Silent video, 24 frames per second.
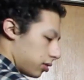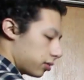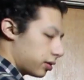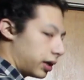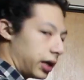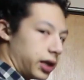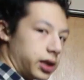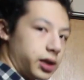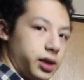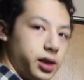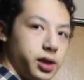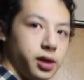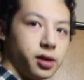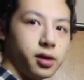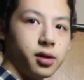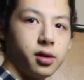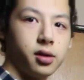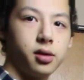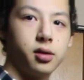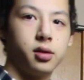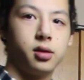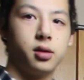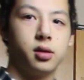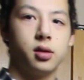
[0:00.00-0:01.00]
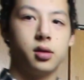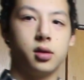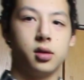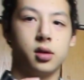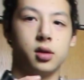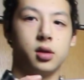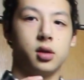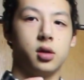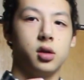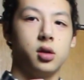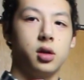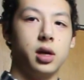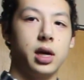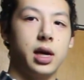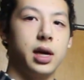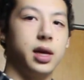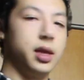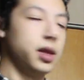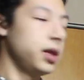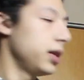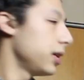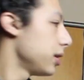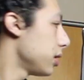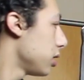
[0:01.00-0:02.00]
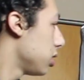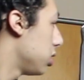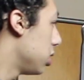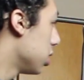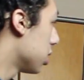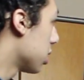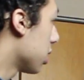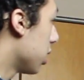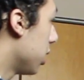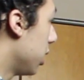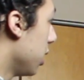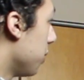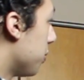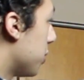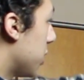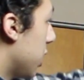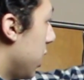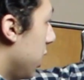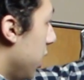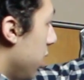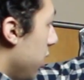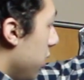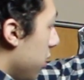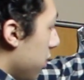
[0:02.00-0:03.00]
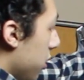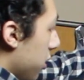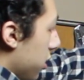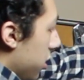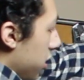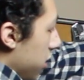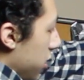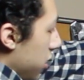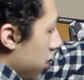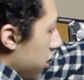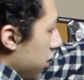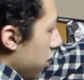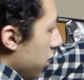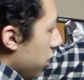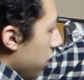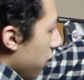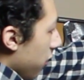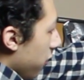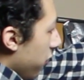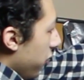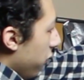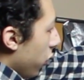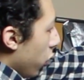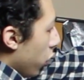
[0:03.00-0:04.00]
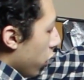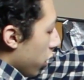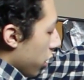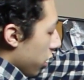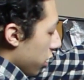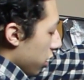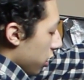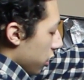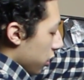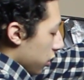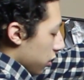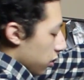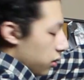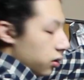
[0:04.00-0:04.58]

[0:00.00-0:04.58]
right here, and this just clips in to the 4